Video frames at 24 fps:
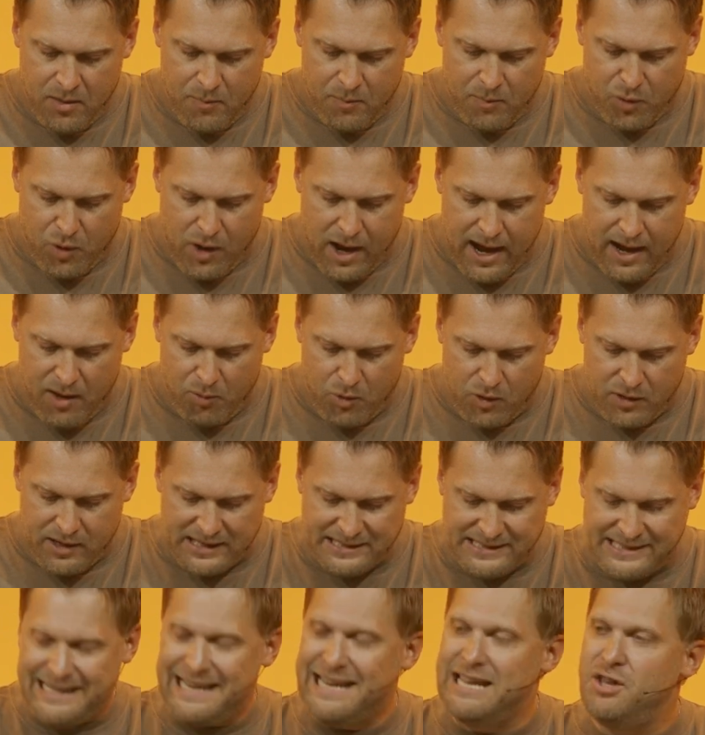pray will
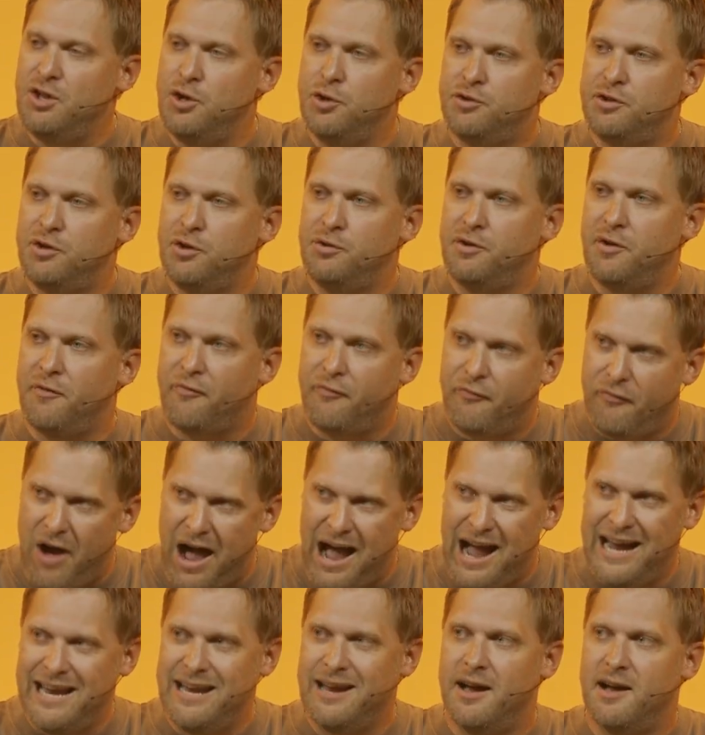continue to
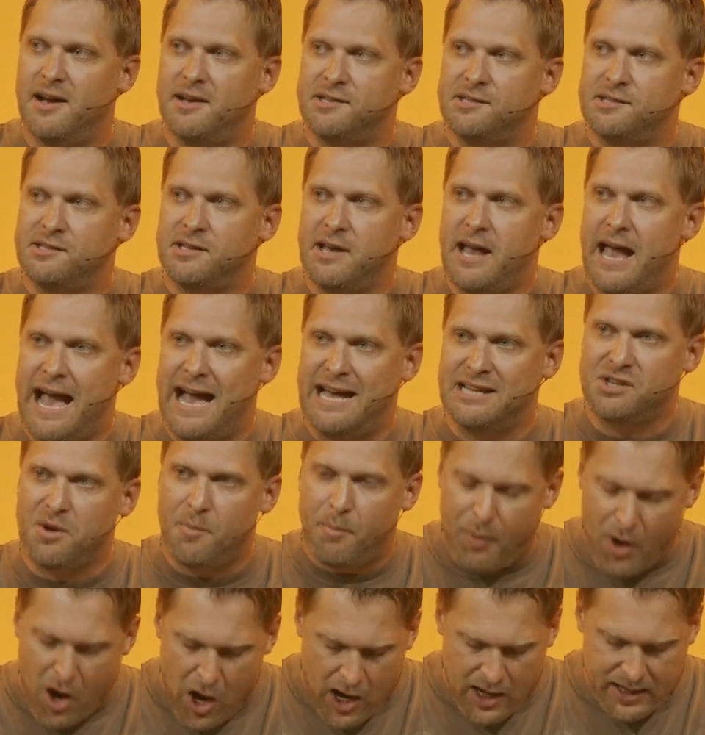define us as a
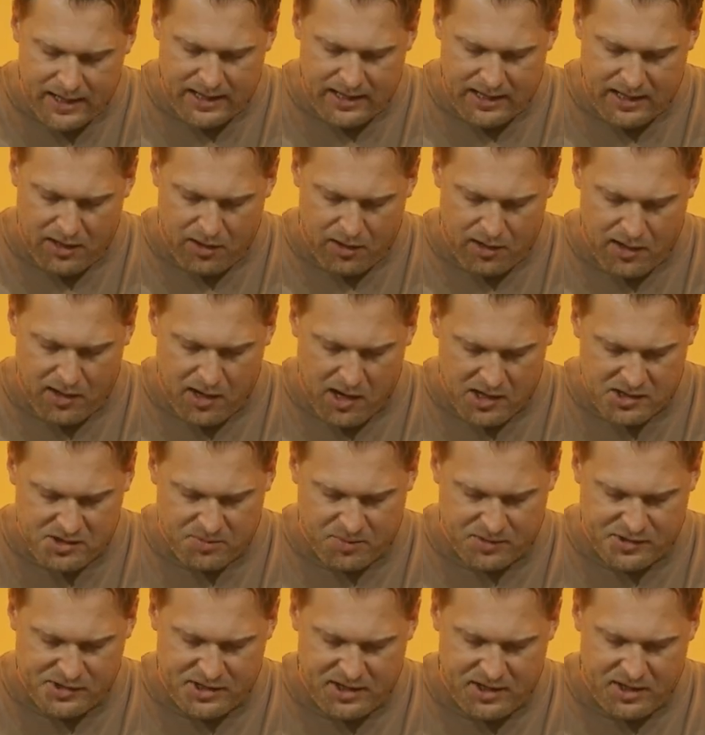body here at
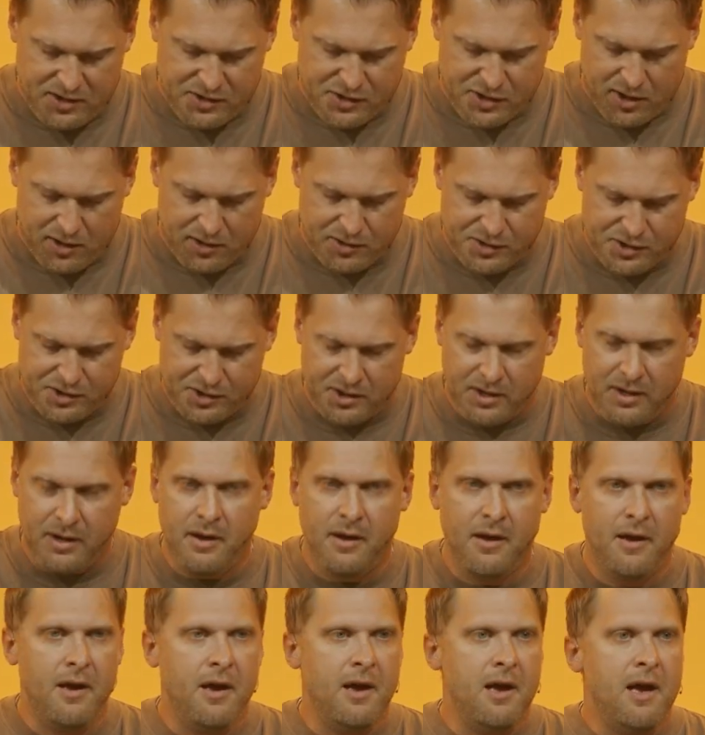Gospel City Church.
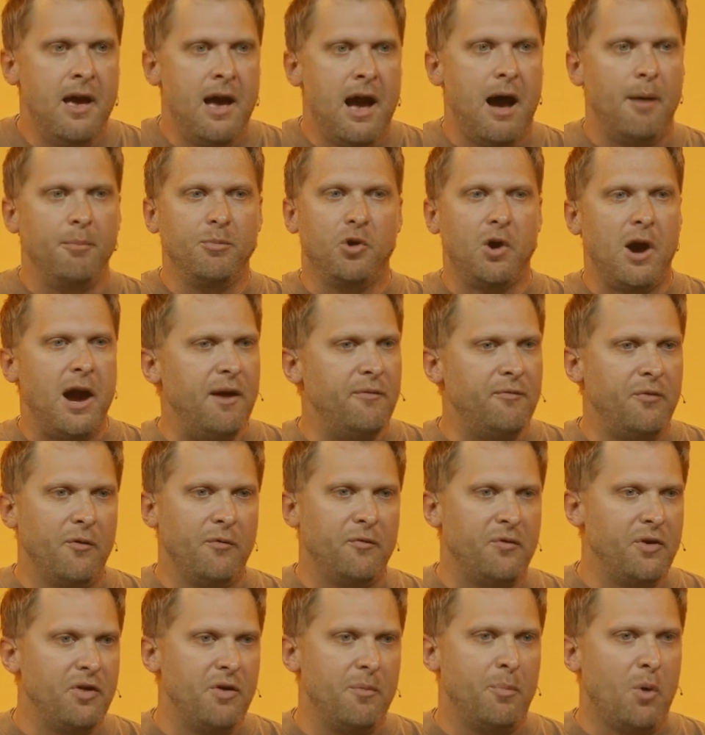I'm grateful
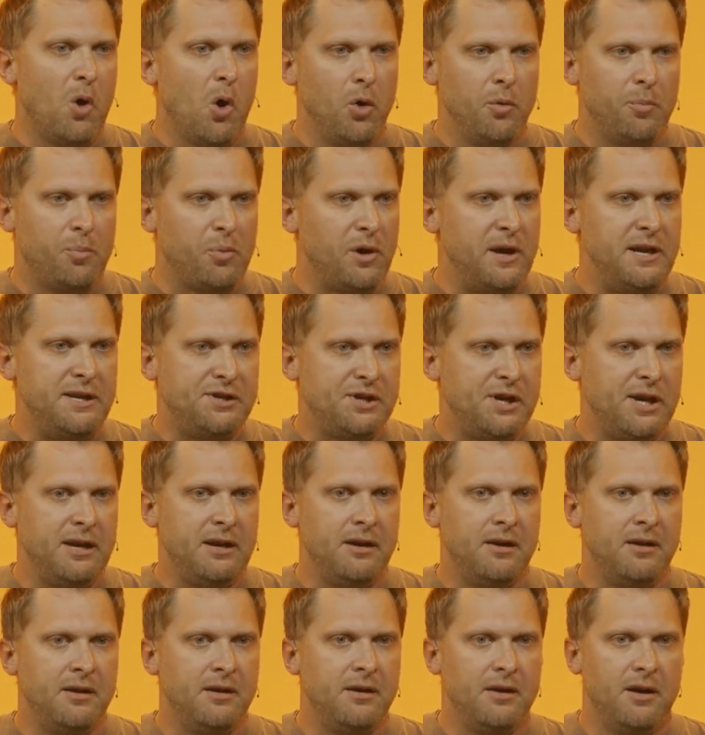for the bold
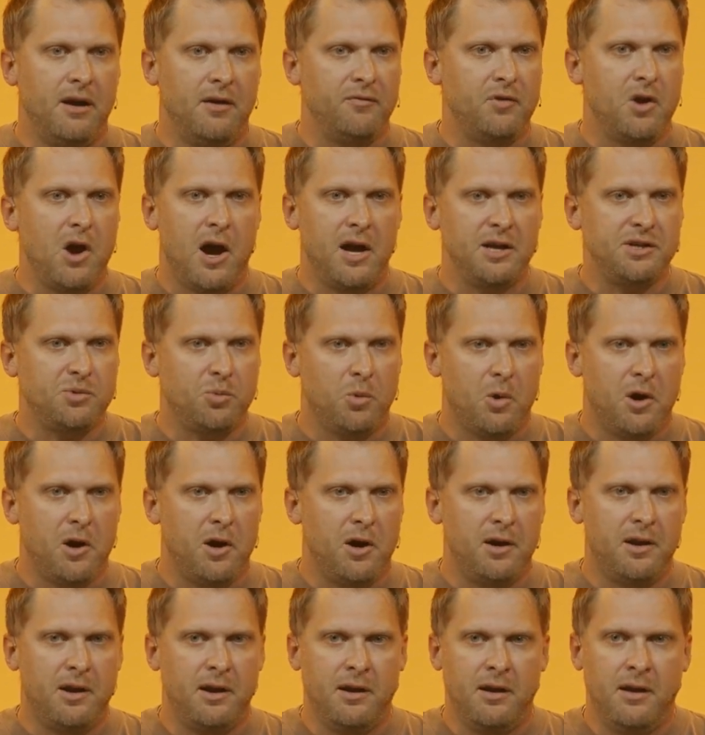preaching of God's
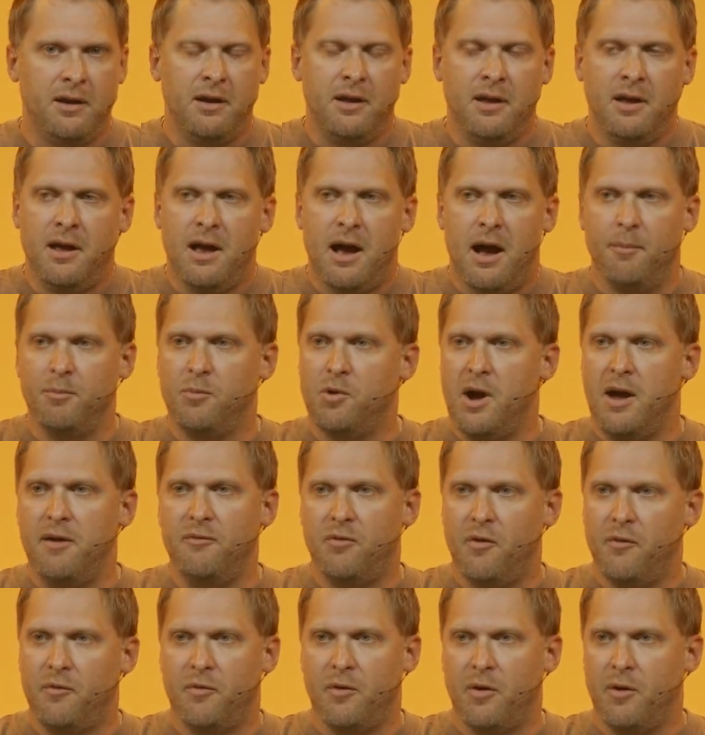word. I'm
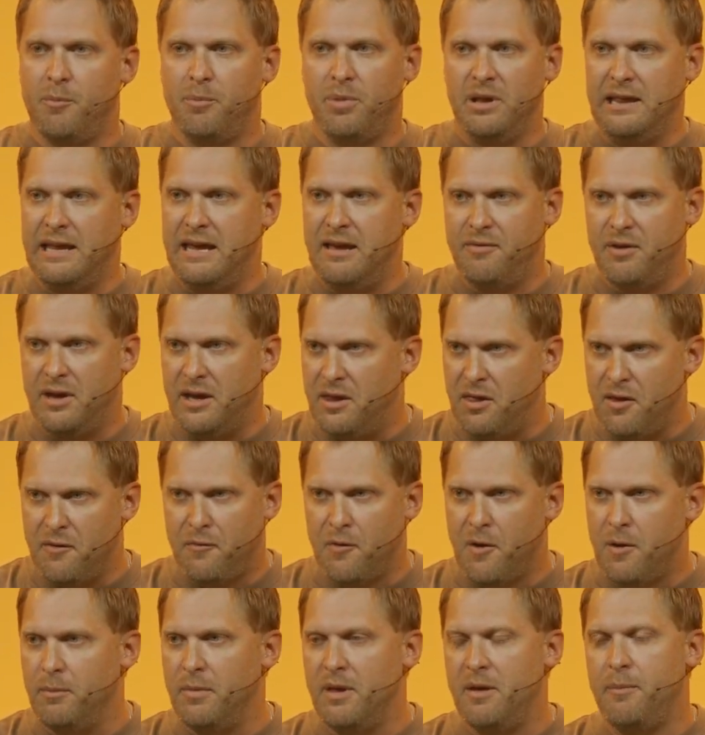grateful for believing in the
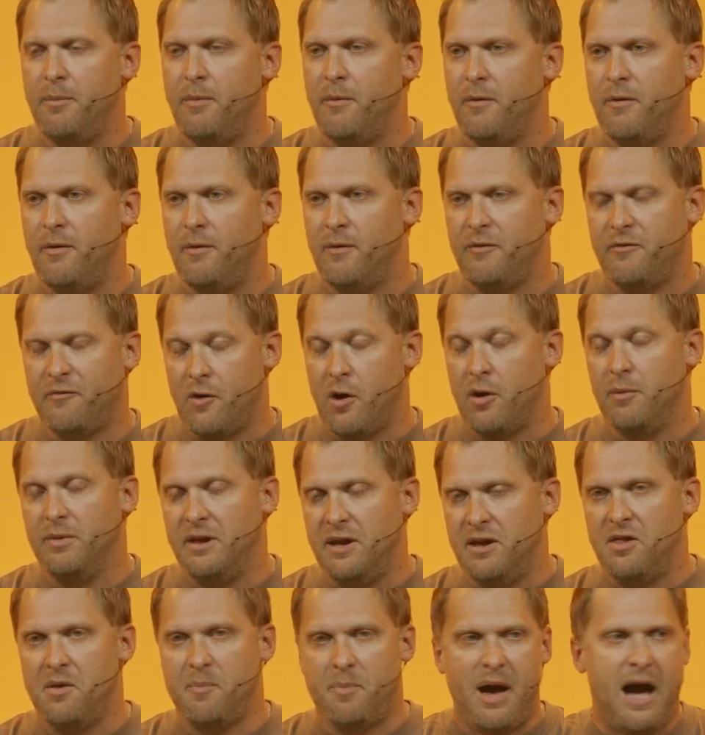firmly,
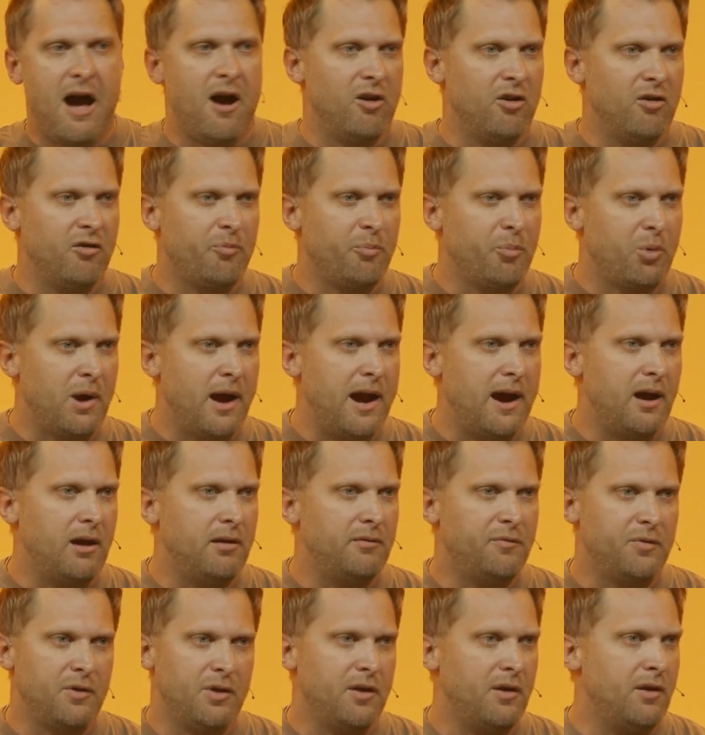firmly in the power of prayer
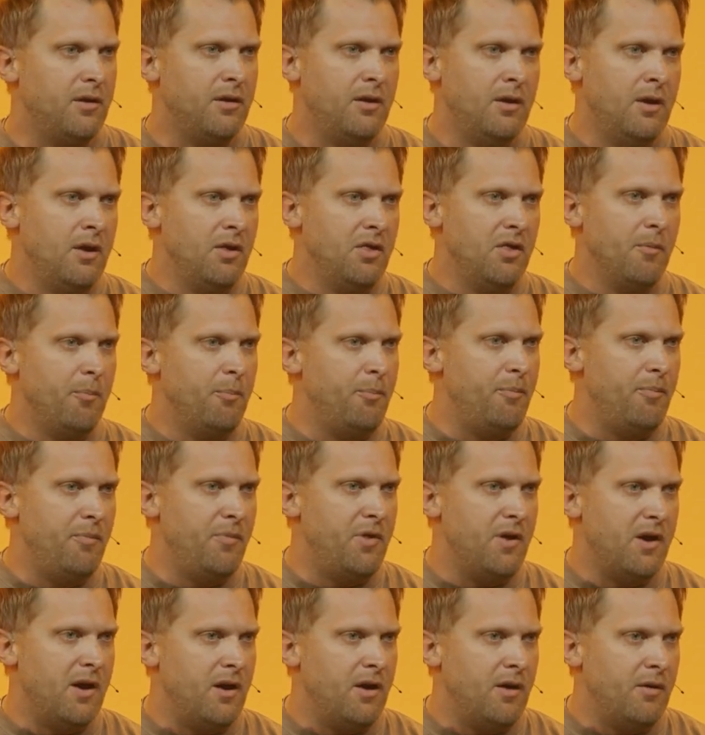and for the, the,
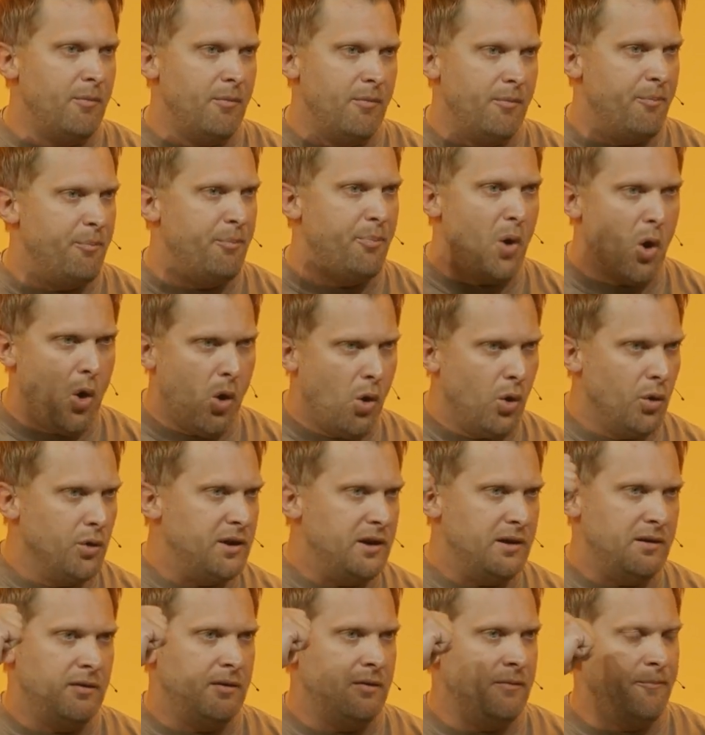the bold
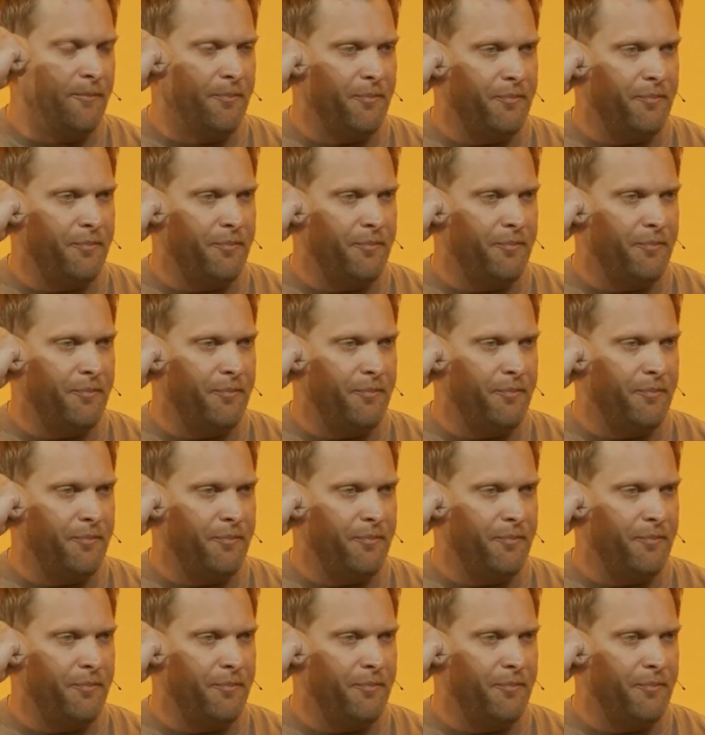and